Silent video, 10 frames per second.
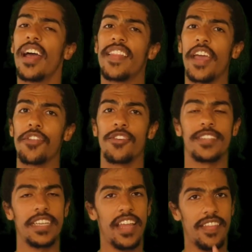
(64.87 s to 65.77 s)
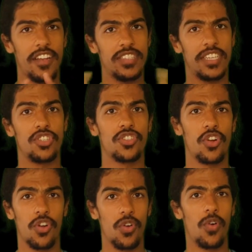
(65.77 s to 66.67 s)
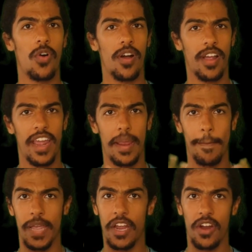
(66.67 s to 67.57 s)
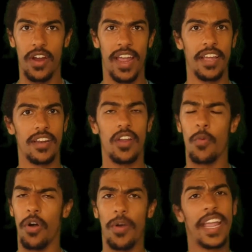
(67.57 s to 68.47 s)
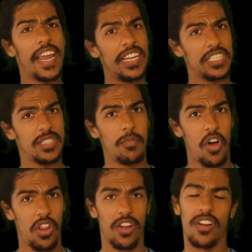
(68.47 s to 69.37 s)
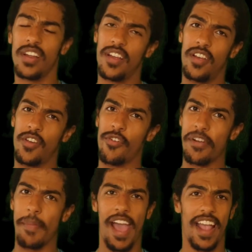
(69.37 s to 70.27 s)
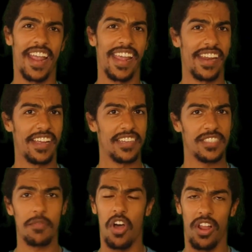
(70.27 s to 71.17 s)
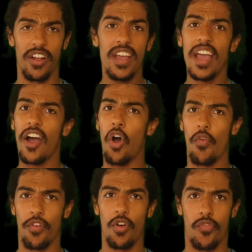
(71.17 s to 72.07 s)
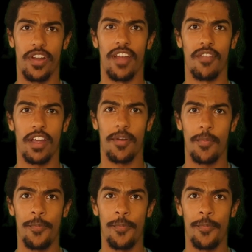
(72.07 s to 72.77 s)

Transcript: Then you see that there's a circle getting bigger and, getting smaller, going back and getting smaller over and over again, right?